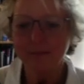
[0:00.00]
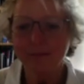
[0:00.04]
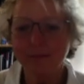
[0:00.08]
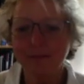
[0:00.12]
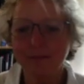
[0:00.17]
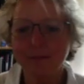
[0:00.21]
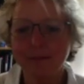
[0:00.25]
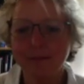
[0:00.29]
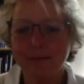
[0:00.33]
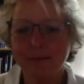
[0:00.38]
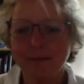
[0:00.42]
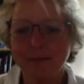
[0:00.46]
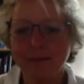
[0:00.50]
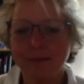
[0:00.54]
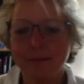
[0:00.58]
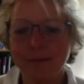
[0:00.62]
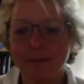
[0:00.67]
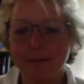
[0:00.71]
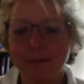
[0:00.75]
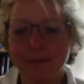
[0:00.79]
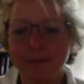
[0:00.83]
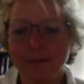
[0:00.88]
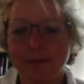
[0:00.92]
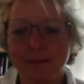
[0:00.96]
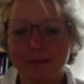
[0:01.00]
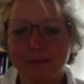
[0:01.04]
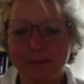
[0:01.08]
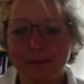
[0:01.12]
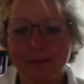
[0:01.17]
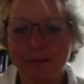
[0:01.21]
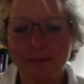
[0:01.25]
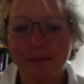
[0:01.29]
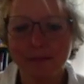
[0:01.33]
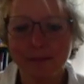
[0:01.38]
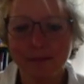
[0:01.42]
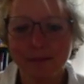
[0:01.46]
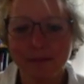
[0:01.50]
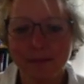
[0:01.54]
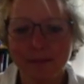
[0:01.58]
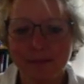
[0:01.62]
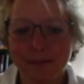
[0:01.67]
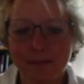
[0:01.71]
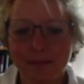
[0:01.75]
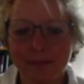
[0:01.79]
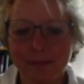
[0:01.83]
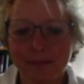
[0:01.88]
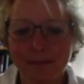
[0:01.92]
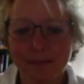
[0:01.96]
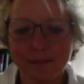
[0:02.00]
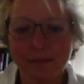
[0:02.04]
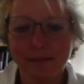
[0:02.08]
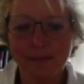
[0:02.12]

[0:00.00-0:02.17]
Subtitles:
to get involved in stroke